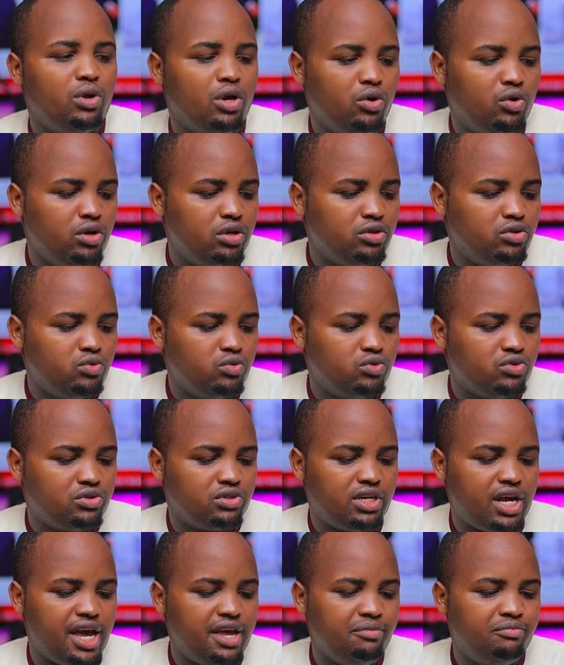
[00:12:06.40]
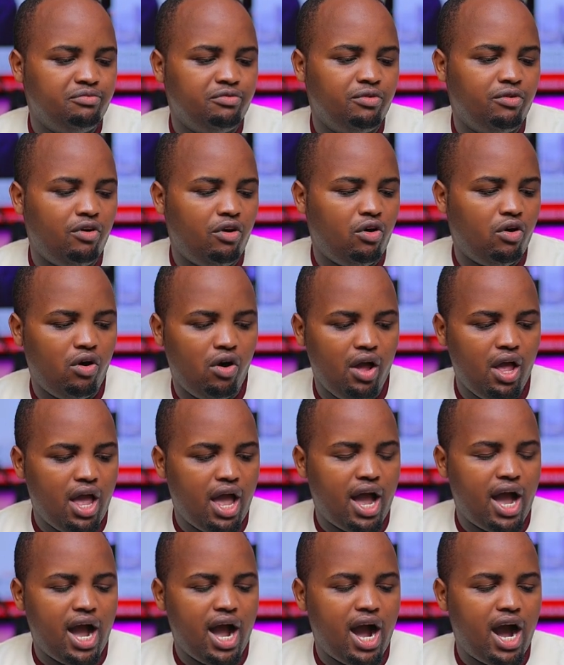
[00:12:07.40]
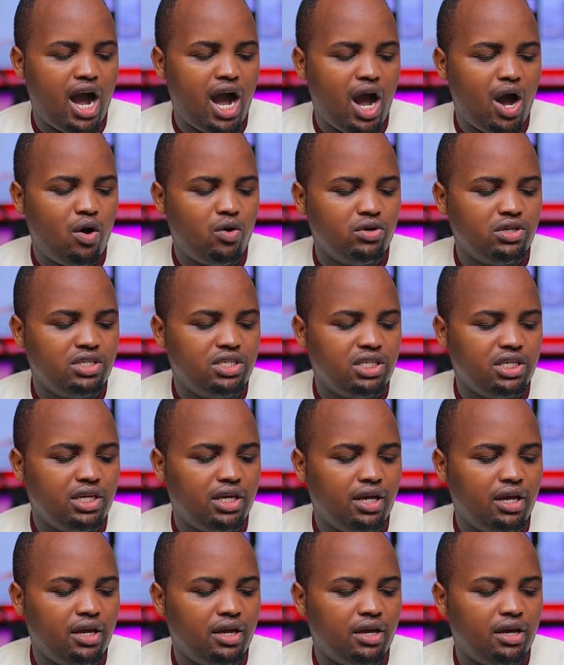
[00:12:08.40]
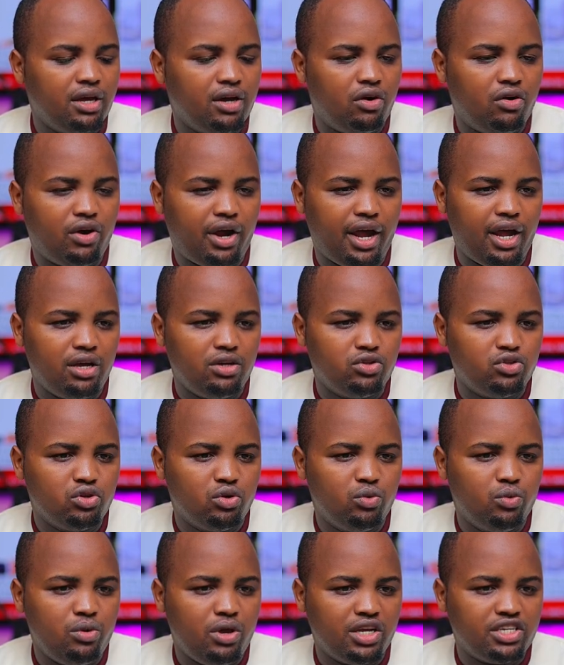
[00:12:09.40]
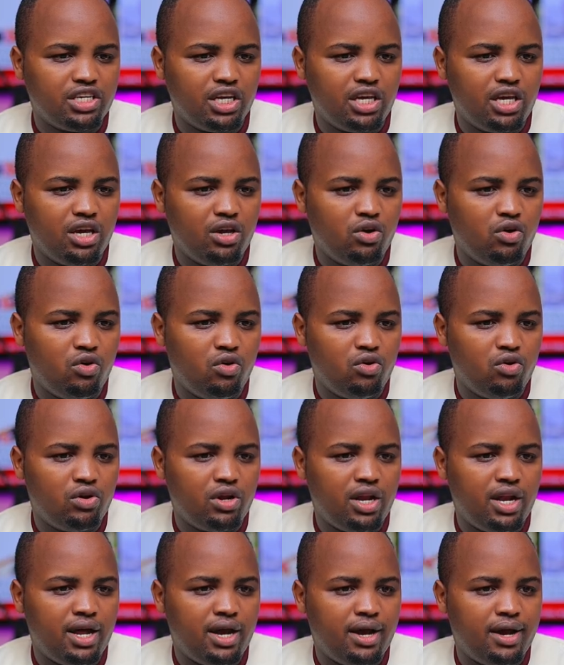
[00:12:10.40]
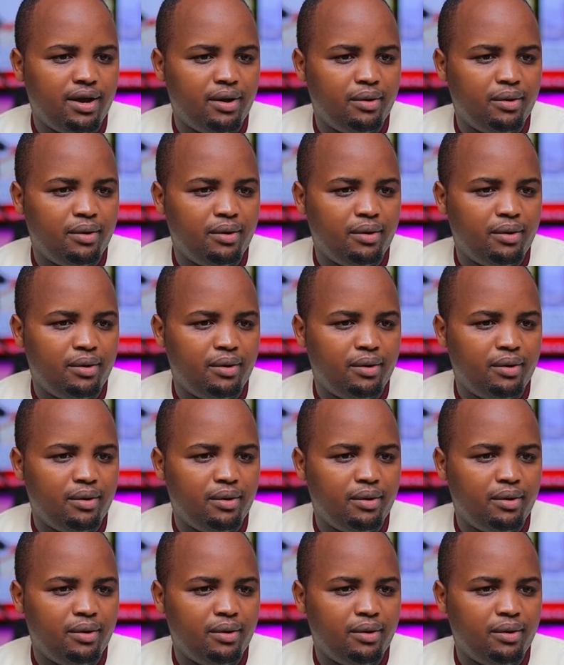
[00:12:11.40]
we are going to type for Audi. Okay, so we are checking on